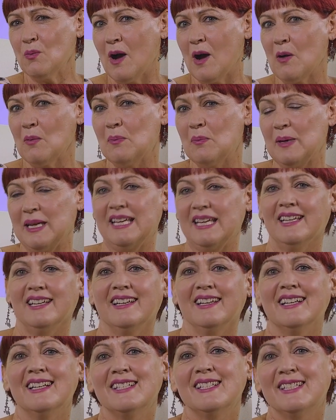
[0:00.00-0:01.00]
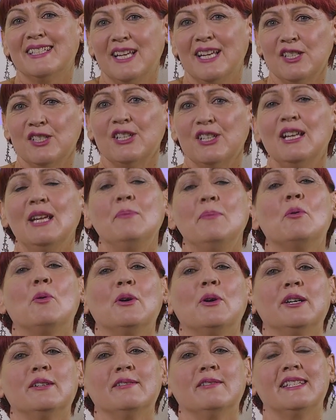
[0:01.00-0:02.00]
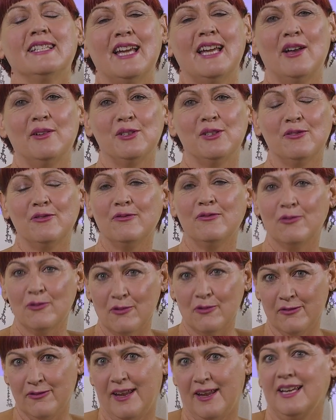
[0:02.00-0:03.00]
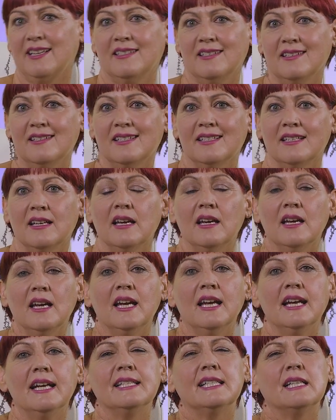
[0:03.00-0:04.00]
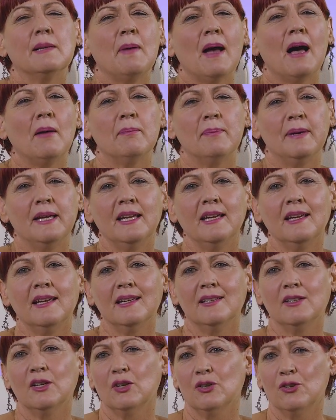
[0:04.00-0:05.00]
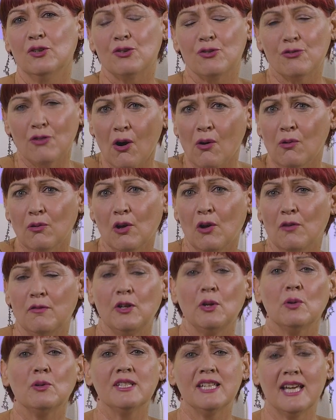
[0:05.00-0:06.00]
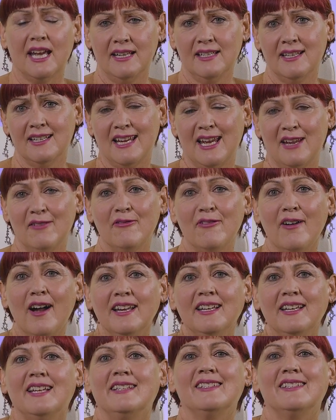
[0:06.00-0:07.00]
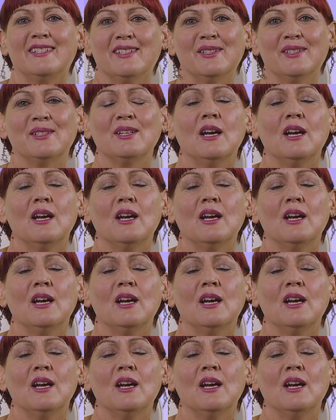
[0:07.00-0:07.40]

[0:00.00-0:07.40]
well-being essentially boils down to 4 factors. It's about being in control over your day-to-day finances,